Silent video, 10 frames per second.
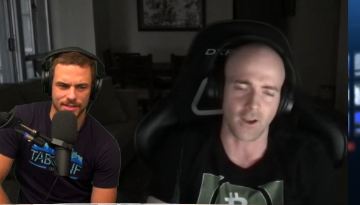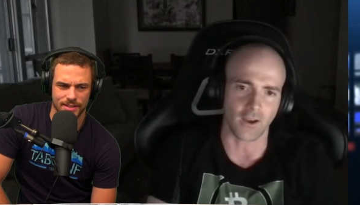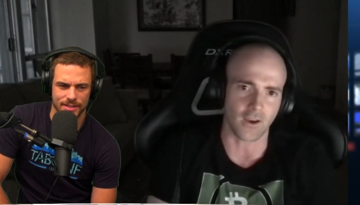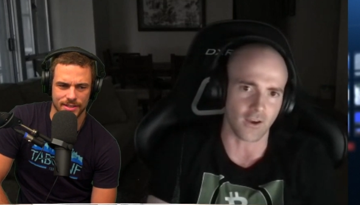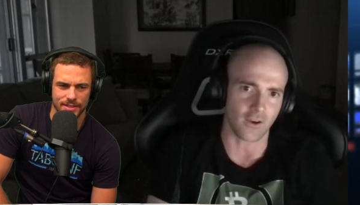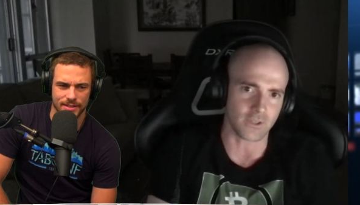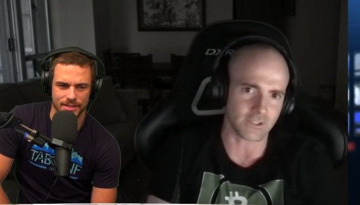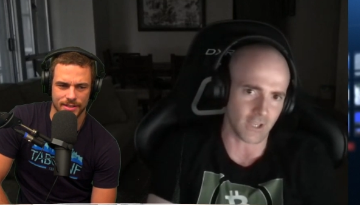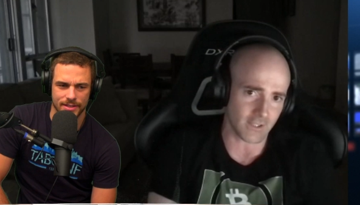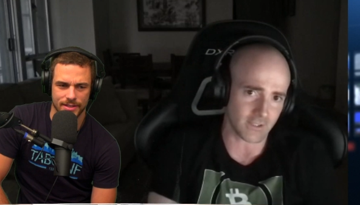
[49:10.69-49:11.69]
Speaker 1: uh, we
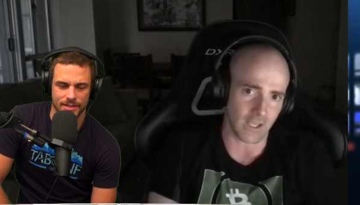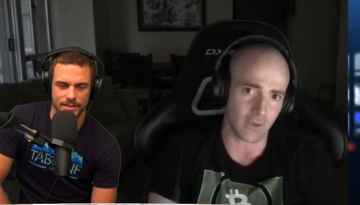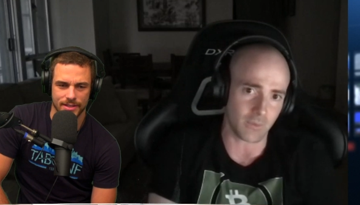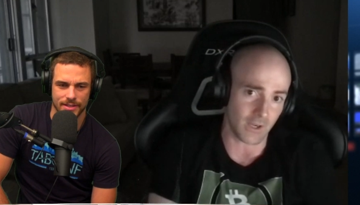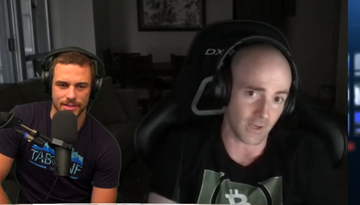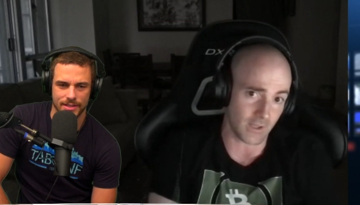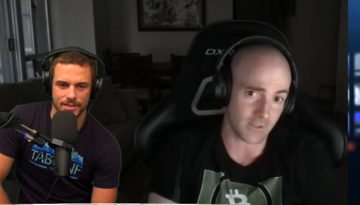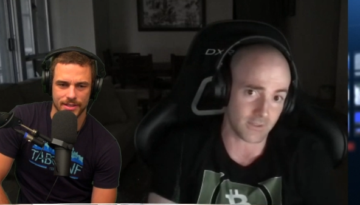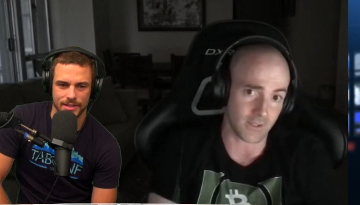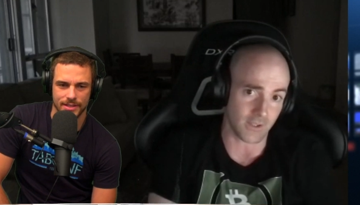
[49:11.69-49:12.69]
talked to Emin at
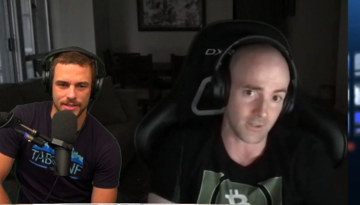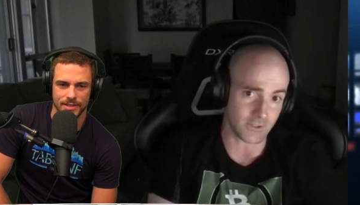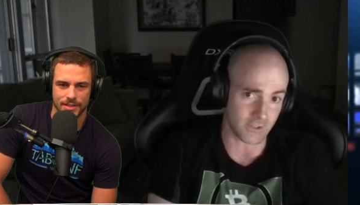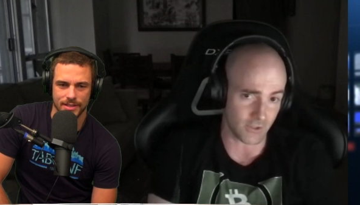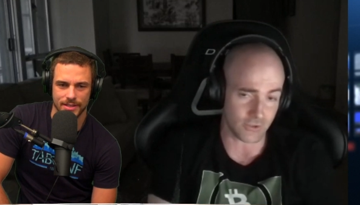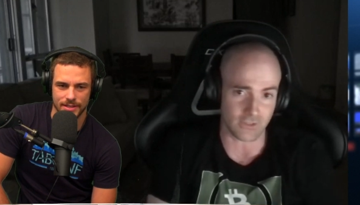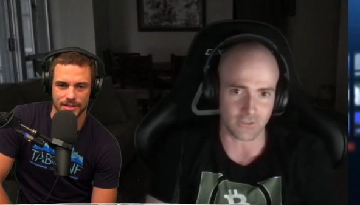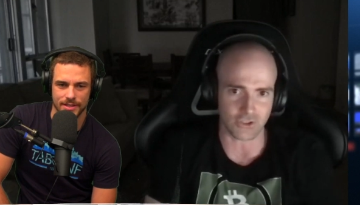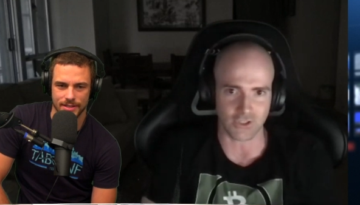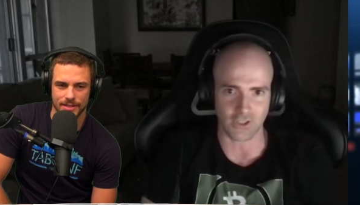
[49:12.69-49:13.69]
uh, the Satoshi
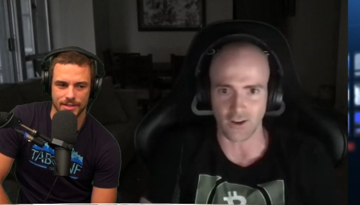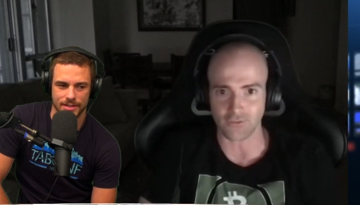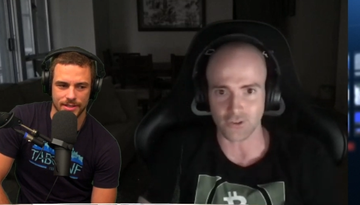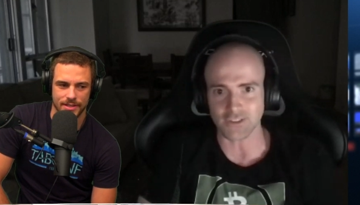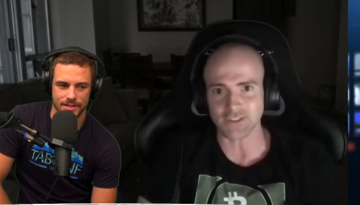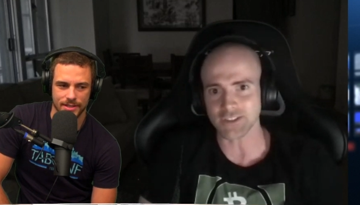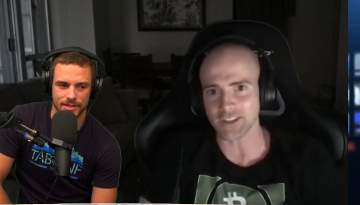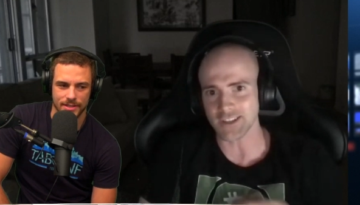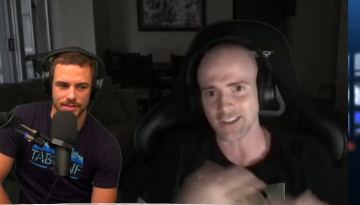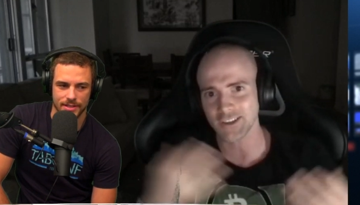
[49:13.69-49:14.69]
Vision conference.
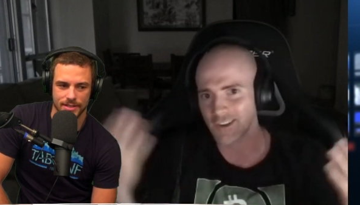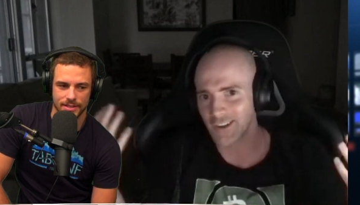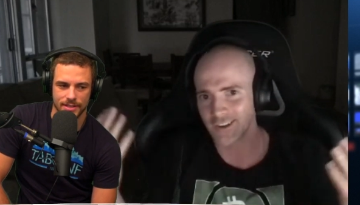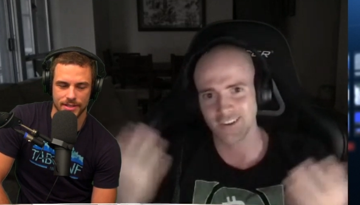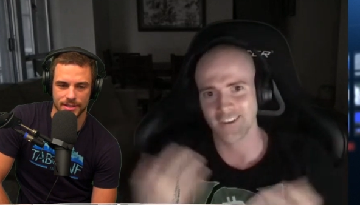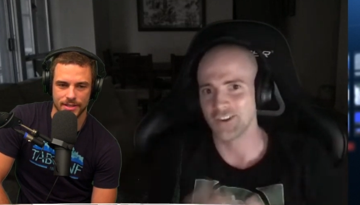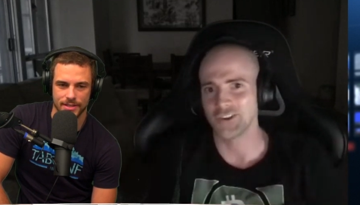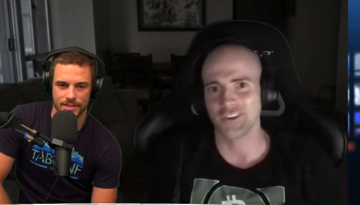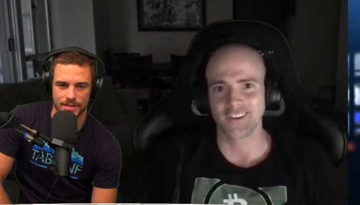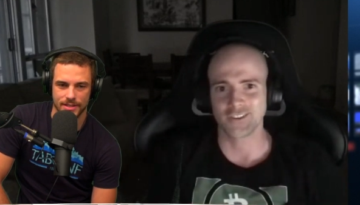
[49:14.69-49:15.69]
Like,
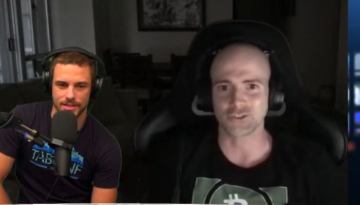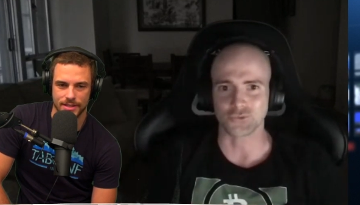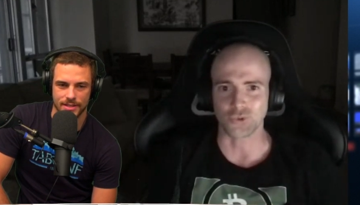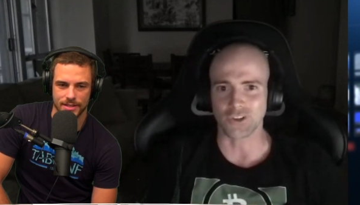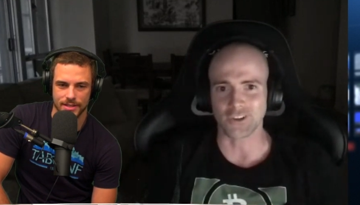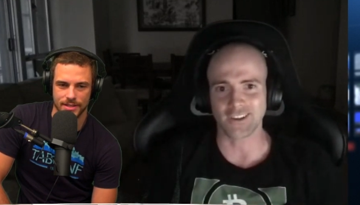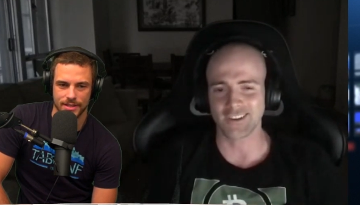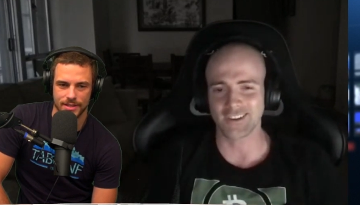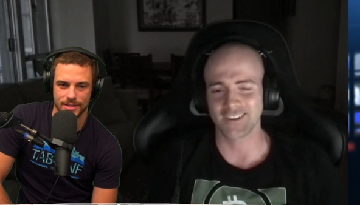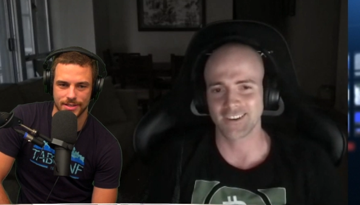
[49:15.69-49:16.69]
just weird.
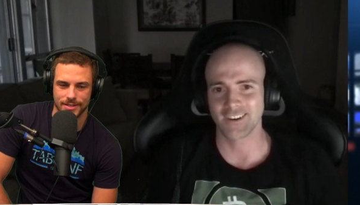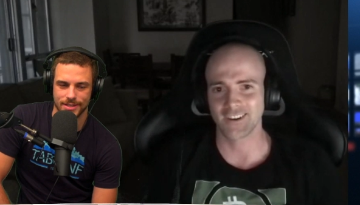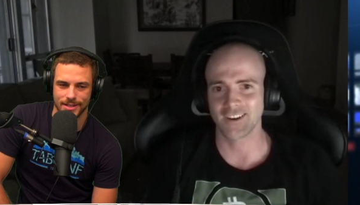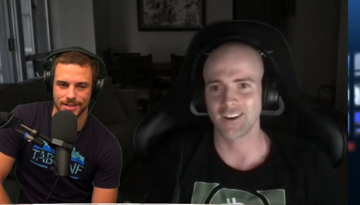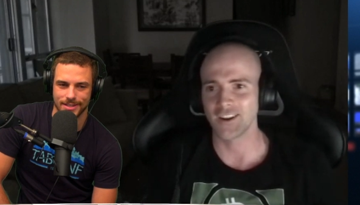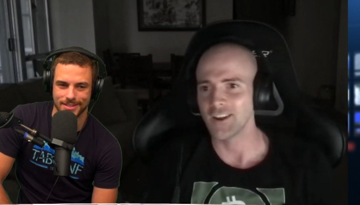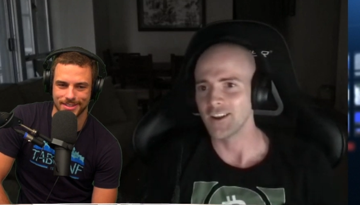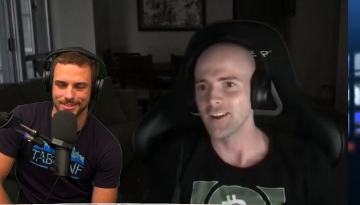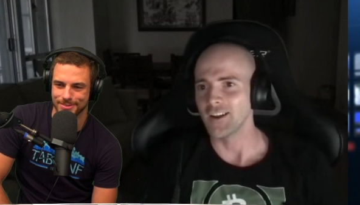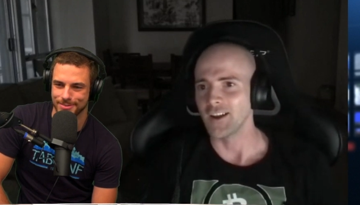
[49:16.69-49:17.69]
Speaker 2: Yeah,
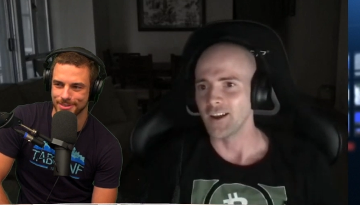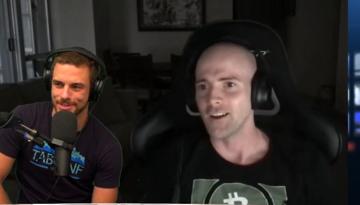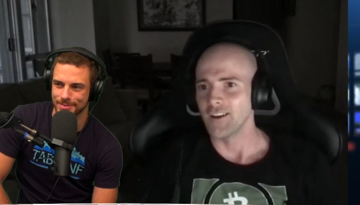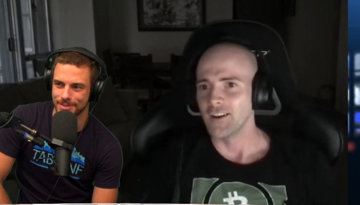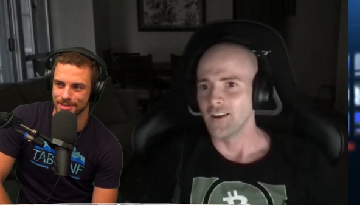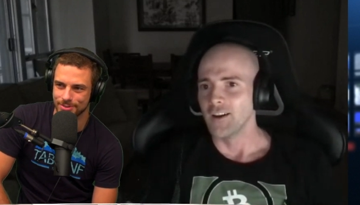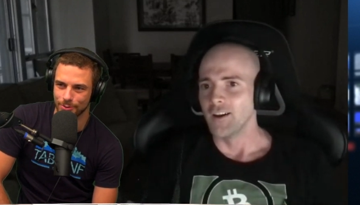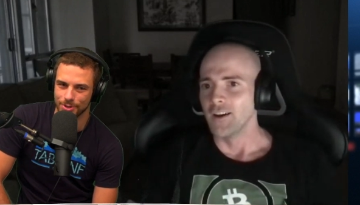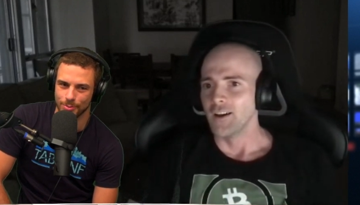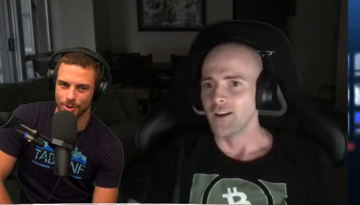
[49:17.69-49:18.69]
that's funny. Stole your
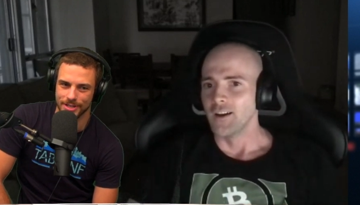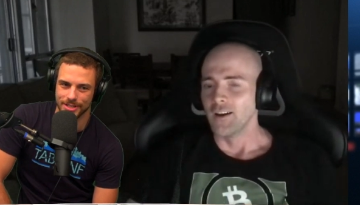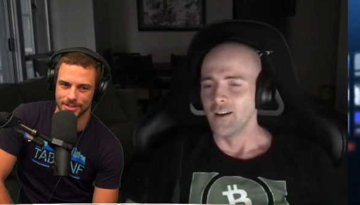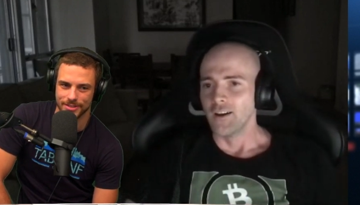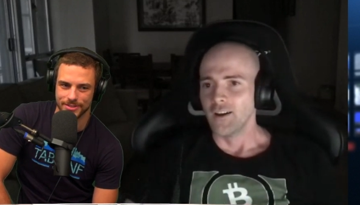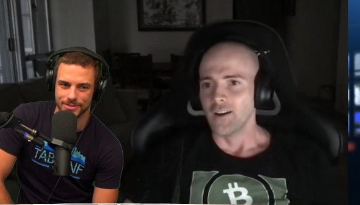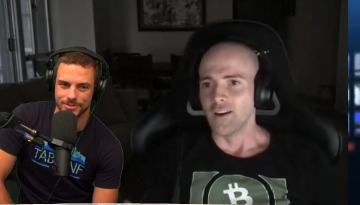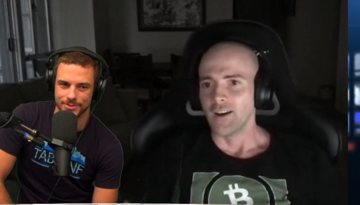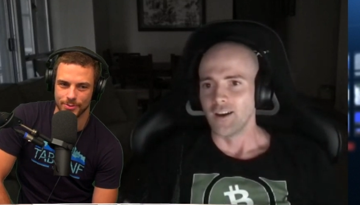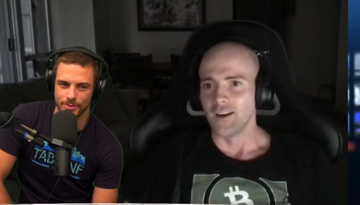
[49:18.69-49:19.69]
branding. You should
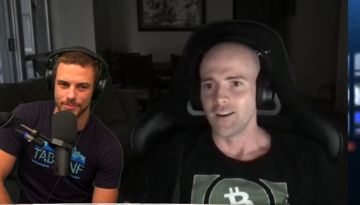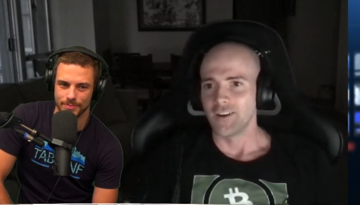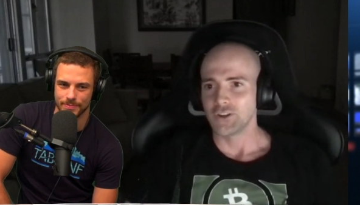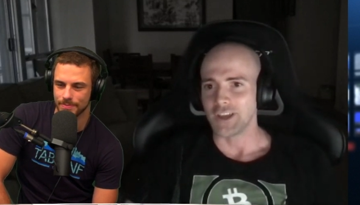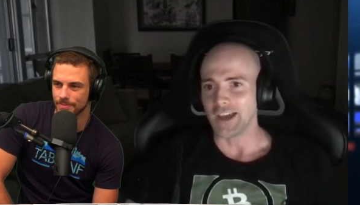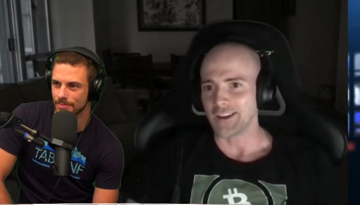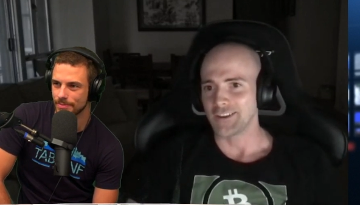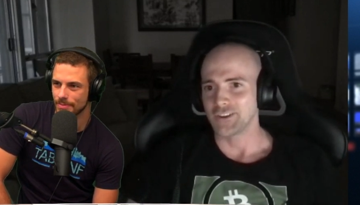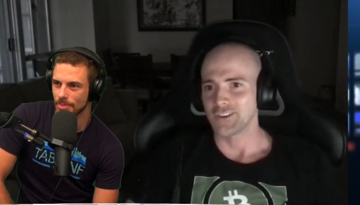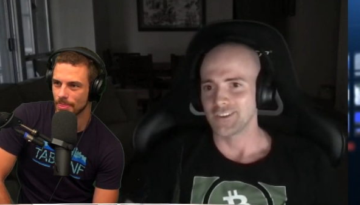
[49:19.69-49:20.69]
sue them.
Speaker 1: Yeah.
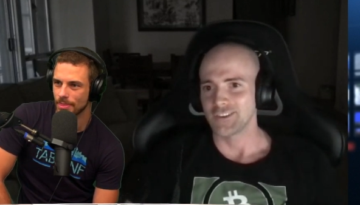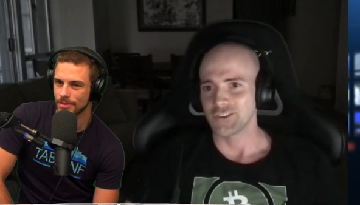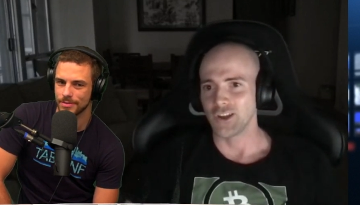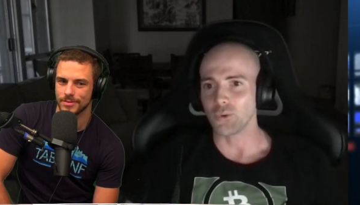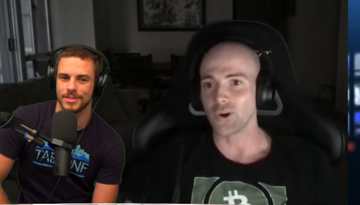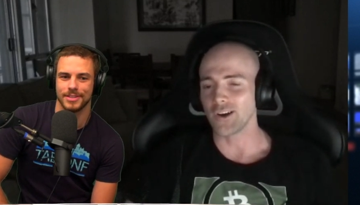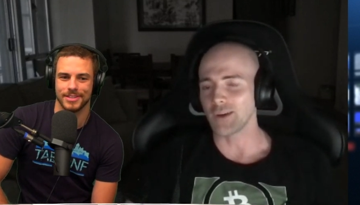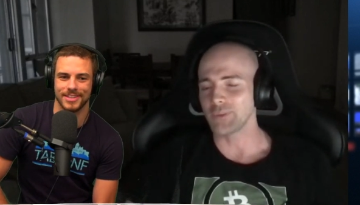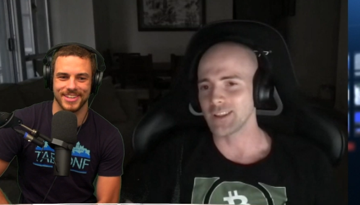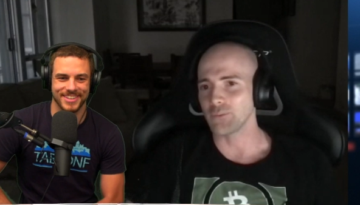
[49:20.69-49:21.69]
No, well, I
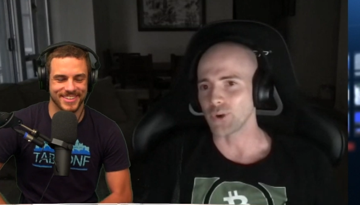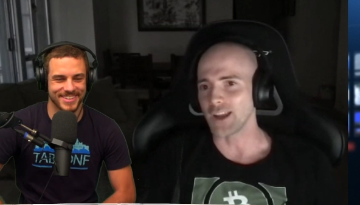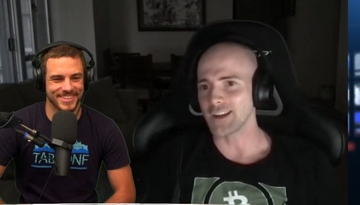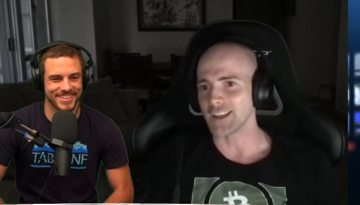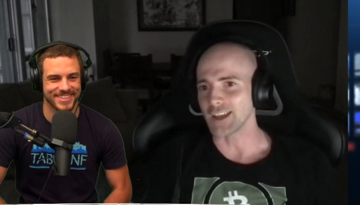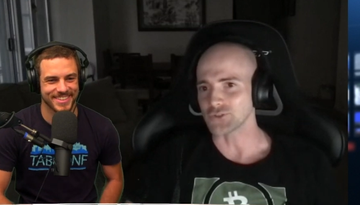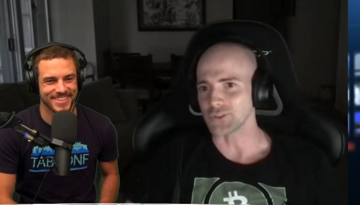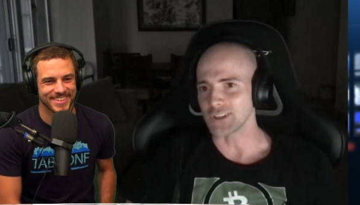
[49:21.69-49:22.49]
mean the branding actually